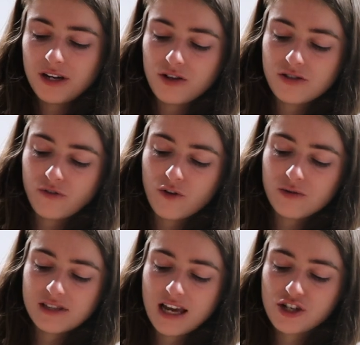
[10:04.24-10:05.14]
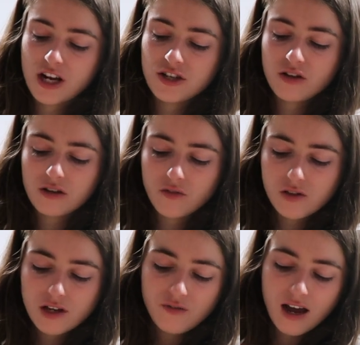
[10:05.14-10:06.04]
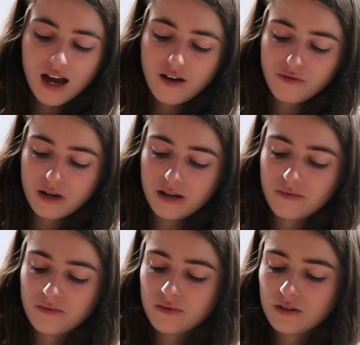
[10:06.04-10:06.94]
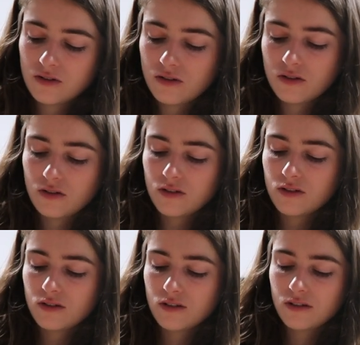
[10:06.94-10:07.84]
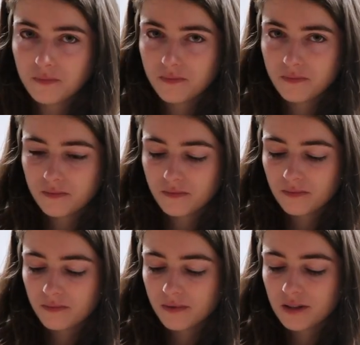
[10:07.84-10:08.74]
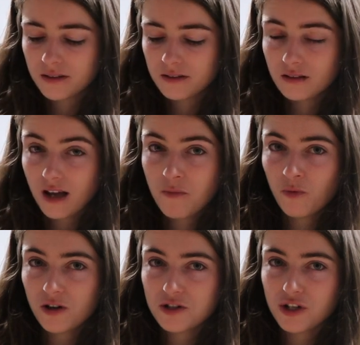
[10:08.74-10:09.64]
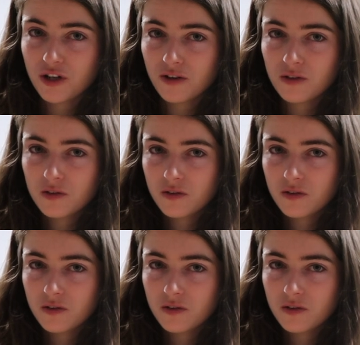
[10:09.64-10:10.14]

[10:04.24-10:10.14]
better use a full sachet, don't give yourself a half one. Uh, that would have been a good idea. I'm watching you.